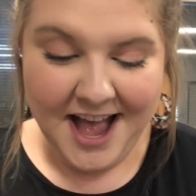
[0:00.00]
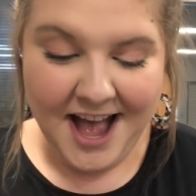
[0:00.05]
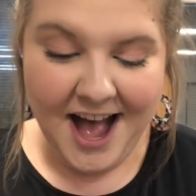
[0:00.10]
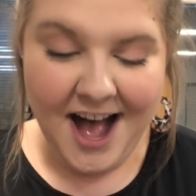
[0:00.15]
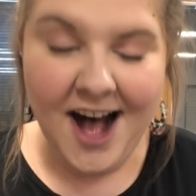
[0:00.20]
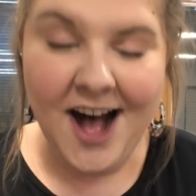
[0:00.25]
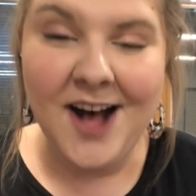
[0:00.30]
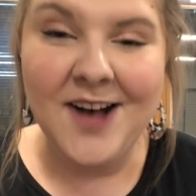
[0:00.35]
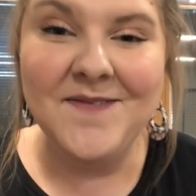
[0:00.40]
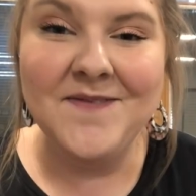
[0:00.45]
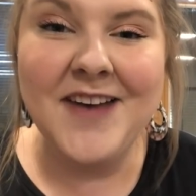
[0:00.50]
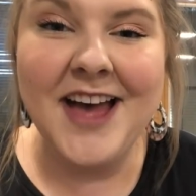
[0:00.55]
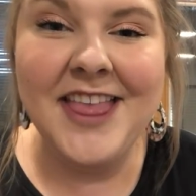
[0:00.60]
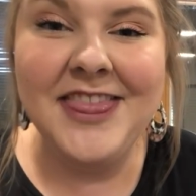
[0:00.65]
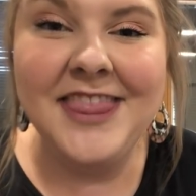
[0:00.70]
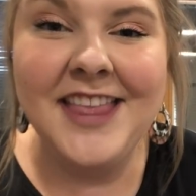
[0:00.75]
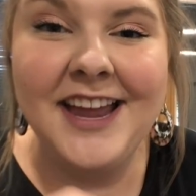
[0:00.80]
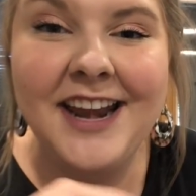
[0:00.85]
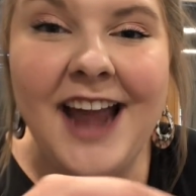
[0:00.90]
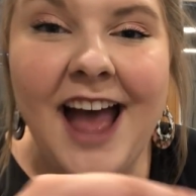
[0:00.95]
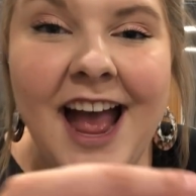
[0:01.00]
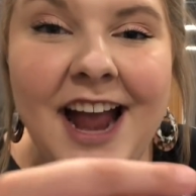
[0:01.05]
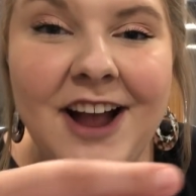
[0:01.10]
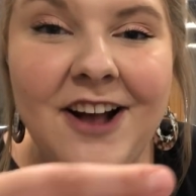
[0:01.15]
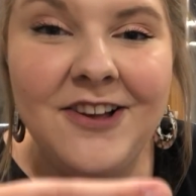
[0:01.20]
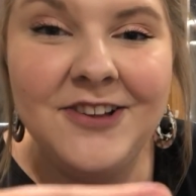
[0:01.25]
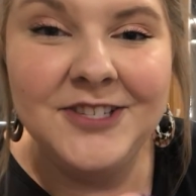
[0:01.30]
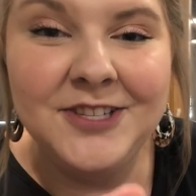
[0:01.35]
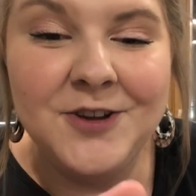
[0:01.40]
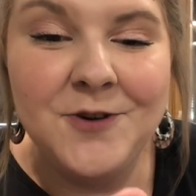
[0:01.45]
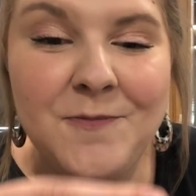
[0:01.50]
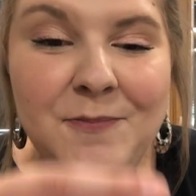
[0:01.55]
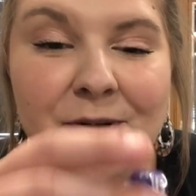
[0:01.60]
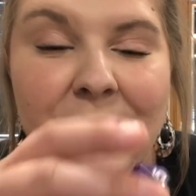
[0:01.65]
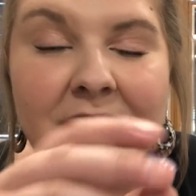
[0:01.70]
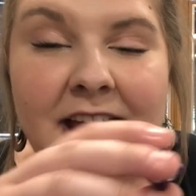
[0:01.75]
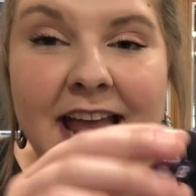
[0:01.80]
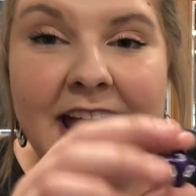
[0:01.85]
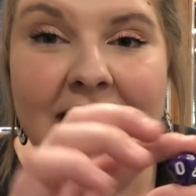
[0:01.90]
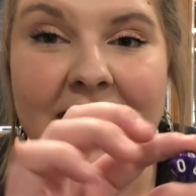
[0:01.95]
And then I also
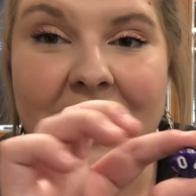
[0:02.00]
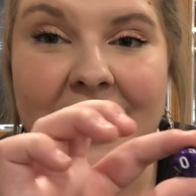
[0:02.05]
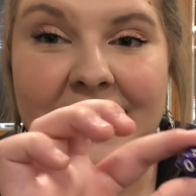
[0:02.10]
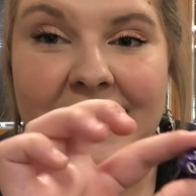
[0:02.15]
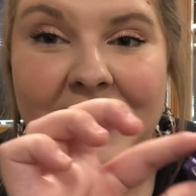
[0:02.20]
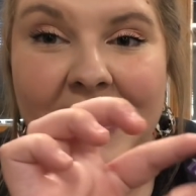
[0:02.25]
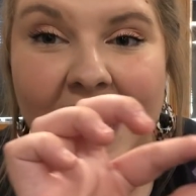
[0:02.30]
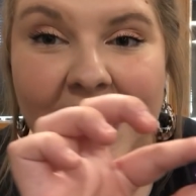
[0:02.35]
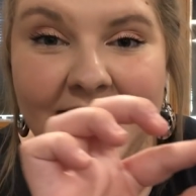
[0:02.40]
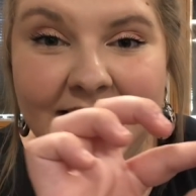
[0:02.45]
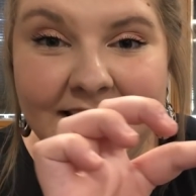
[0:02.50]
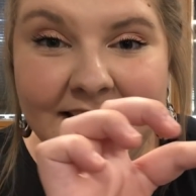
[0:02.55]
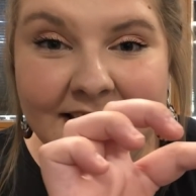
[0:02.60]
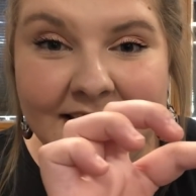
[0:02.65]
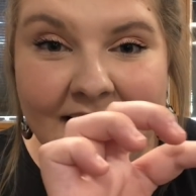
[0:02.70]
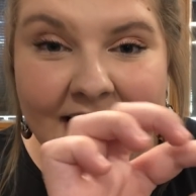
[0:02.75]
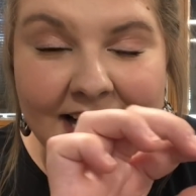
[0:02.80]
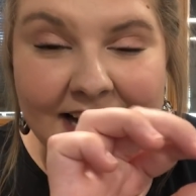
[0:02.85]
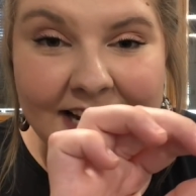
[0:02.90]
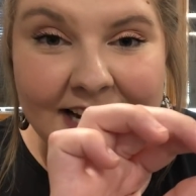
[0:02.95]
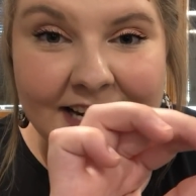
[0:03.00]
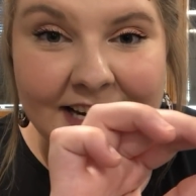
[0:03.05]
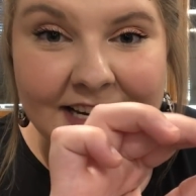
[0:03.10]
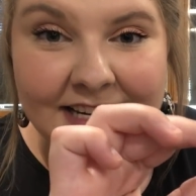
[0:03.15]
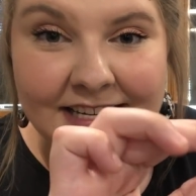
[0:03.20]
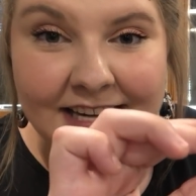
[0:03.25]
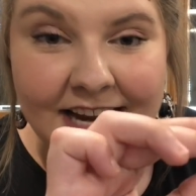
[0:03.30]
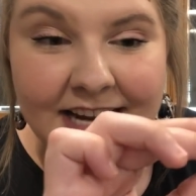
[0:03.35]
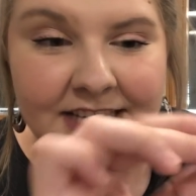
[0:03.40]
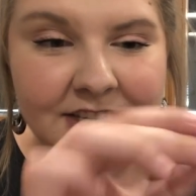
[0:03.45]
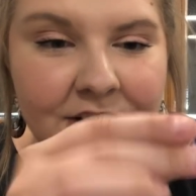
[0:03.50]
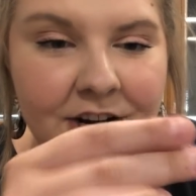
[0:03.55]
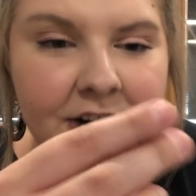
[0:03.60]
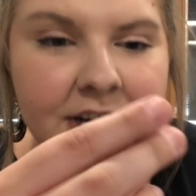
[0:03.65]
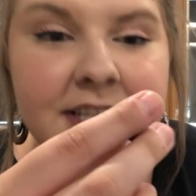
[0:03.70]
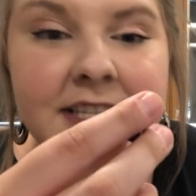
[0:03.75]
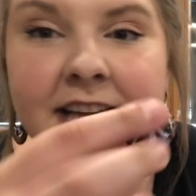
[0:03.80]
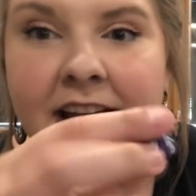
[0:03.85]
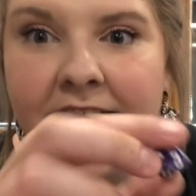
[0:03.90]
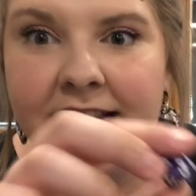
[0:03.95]
put a 9-sided dice, or
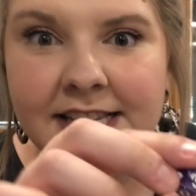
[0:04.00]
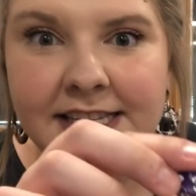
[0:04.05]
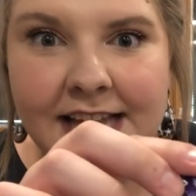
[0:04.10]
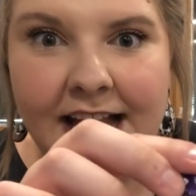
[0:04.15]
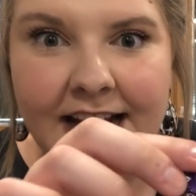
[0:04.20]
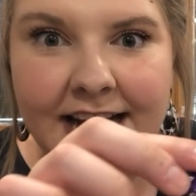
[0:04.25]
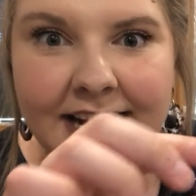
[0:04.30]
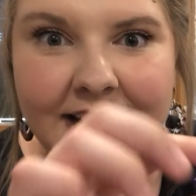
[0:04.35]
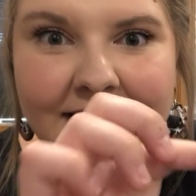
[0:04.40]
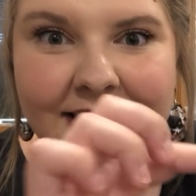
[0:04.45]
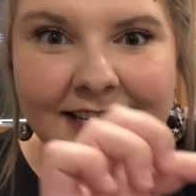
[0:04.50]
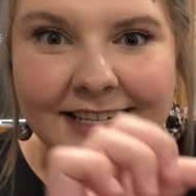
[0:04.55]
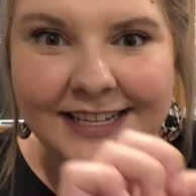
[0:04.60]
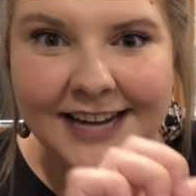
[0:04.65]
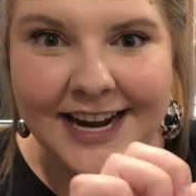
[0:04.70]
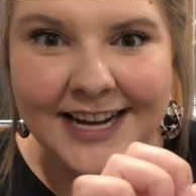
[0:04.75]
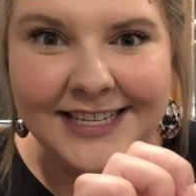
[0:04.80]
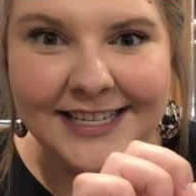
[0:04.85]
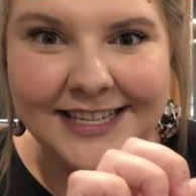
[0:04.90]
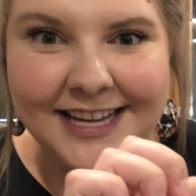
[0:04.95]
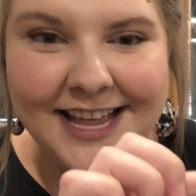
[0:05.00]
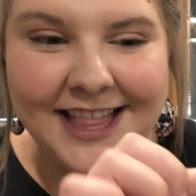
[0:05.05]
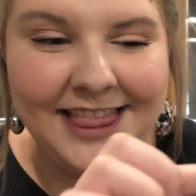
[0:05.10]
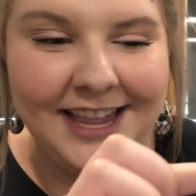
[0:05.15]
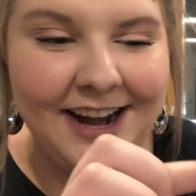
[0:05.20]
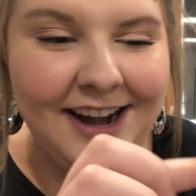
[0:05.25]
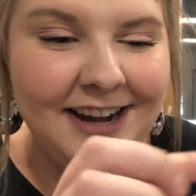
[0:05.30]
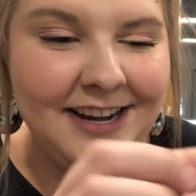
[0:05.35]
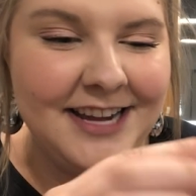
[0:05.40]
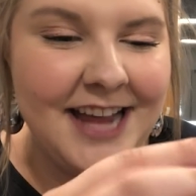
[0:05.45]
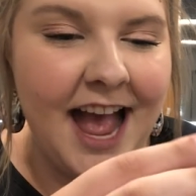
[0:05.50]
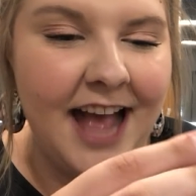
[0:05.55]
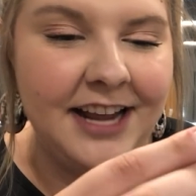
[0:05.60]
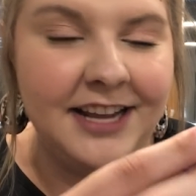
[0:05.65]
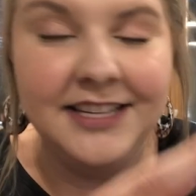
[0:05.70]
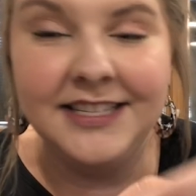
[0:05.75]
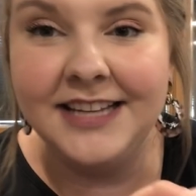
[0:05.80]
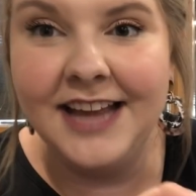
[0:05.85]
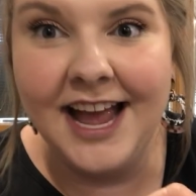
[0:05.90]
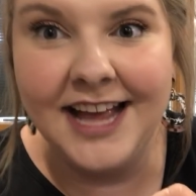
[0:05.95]
10-sided dice in there. Yeah,
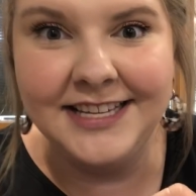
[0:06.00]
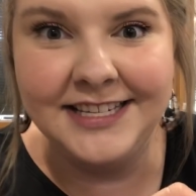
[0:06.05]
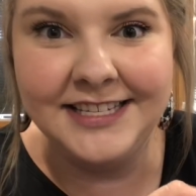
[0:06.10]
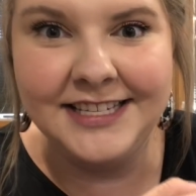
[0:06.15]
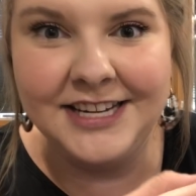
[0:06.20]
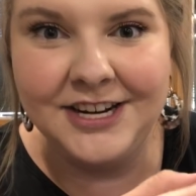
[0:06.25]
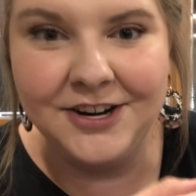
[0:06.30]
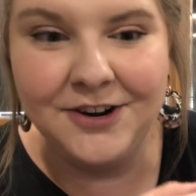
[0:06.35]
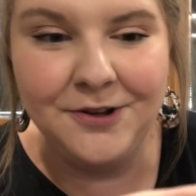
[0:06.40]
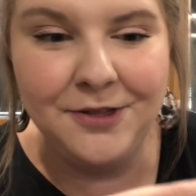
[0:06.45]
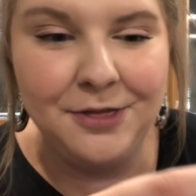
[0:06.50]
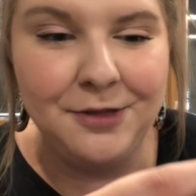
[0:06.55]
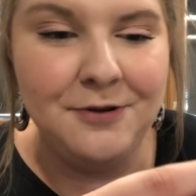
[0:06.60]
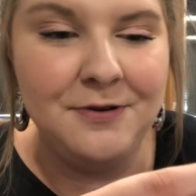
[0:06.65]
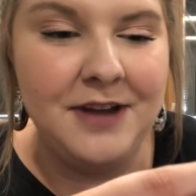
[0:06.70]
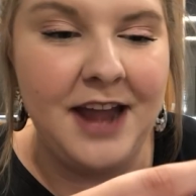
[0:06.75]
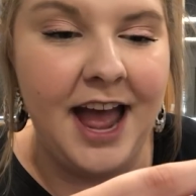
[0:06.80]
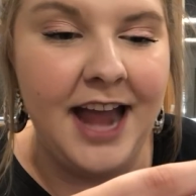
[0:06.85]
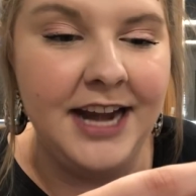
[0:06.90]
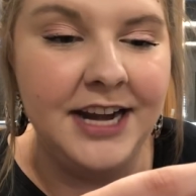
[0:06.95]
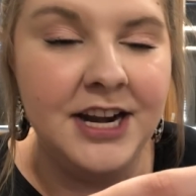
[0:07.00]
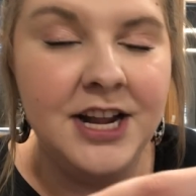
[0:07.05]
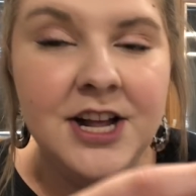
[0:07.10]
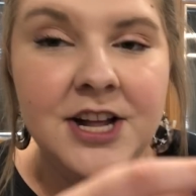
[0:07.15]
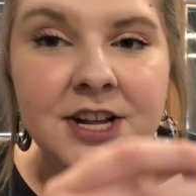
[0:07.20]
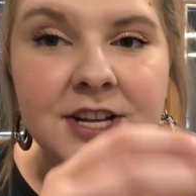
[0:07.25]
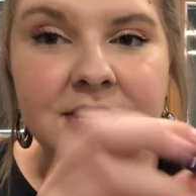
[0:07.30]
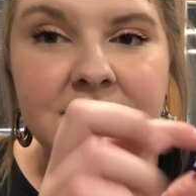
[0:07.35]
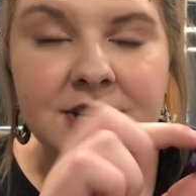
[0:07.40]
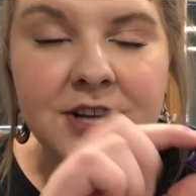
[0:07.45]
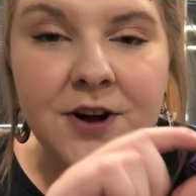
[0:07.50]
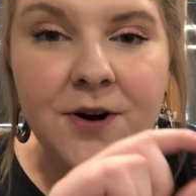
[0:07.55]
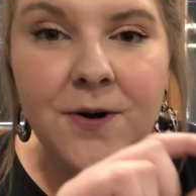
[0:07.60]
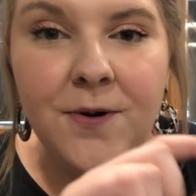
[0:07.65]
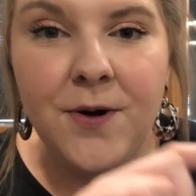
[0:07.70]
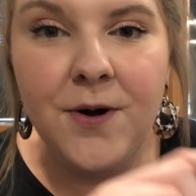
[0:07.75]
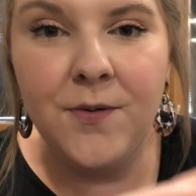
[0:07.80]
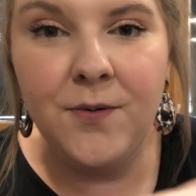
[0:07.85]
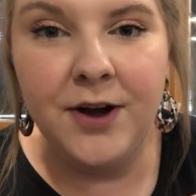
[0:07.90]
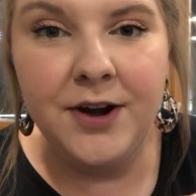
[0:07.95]
because it has 0 through 9.
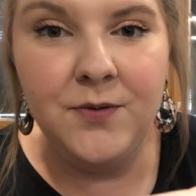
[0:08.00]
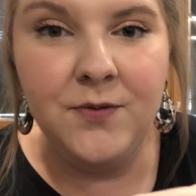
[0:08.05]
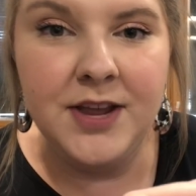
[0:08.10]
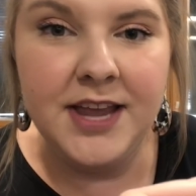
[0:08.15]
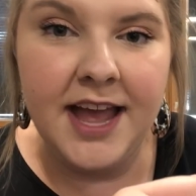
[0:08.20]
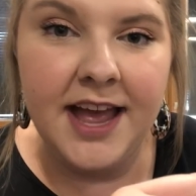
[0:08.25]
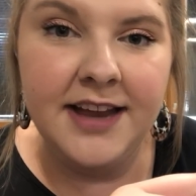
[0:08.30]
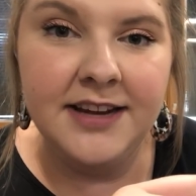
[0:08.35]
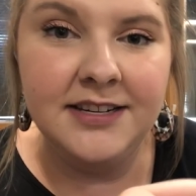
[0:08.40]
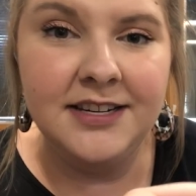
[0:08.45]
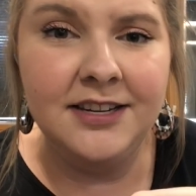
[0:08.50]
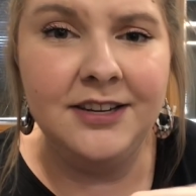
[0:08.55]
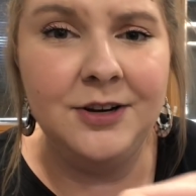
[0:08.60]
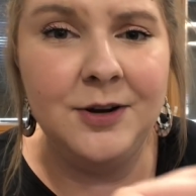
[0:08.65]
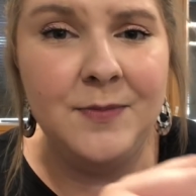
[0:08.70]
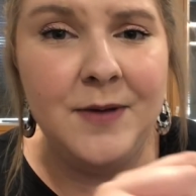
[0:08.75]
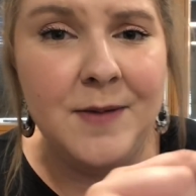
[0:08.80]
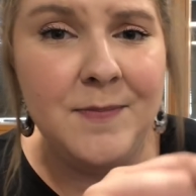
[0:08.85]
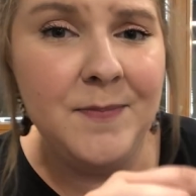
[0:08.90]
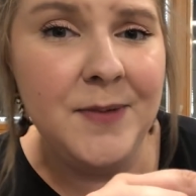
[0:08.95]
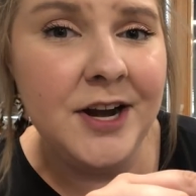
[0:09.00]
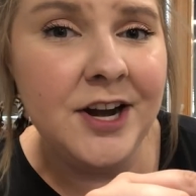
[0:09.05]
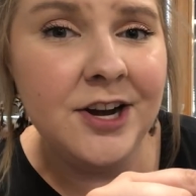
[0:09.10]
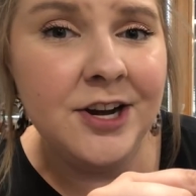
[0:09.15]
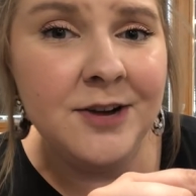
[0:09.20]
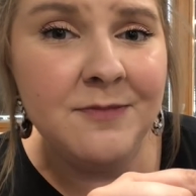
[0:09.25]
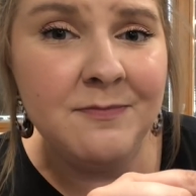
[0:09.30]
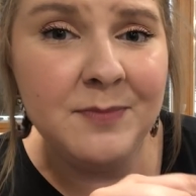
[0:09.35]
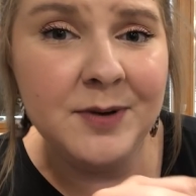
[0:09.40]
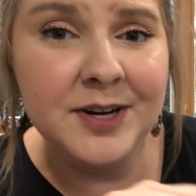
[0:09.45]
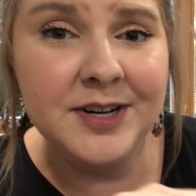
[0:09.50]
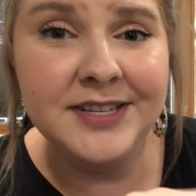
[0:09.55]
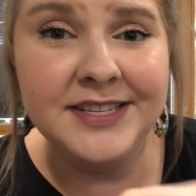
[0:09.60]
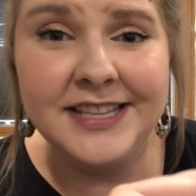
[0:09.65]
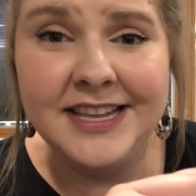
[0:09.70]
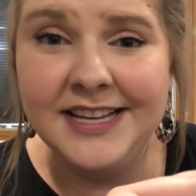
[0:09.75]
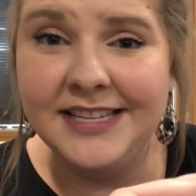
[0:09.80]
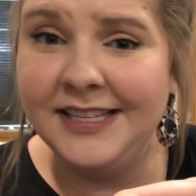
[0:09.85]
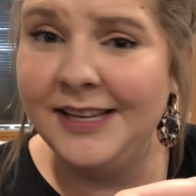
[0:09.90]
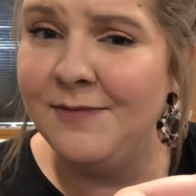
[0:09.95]
So when we get into a little bit bigger numbers,
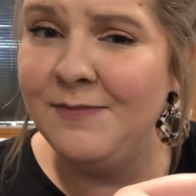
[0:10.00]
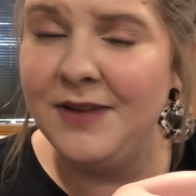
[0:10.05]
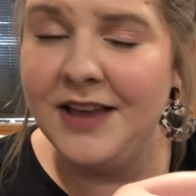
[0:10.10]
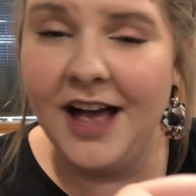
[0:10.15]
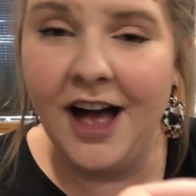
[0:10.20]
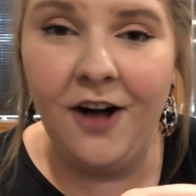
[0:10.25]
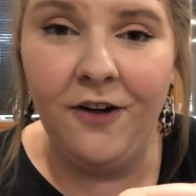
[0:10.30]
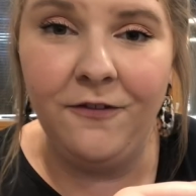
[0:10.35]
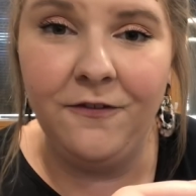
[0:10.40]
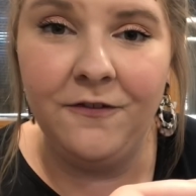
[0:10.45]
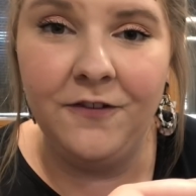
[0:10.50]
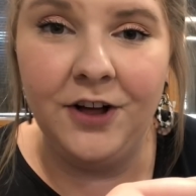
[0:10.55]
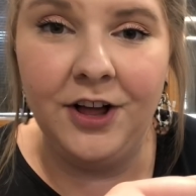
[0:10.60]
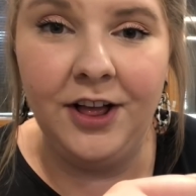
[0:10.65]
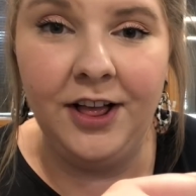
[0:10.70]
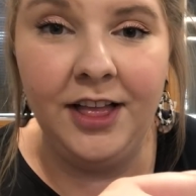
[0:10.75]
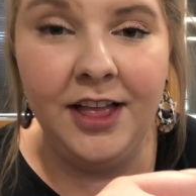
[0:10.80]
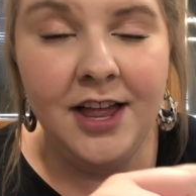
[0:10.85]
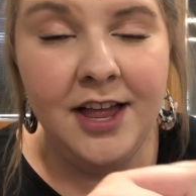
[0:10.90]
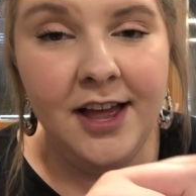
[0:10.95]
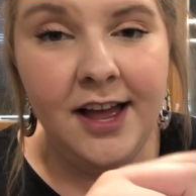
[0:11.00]
these can be helpful.